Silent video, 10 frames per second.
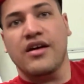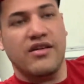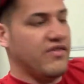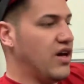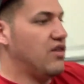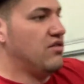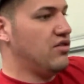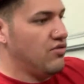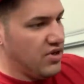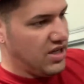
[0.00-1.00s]
If y'all don't
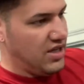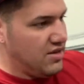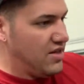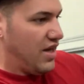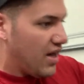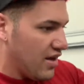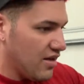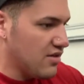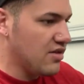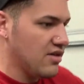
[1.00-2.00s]
know what a quinceañera is,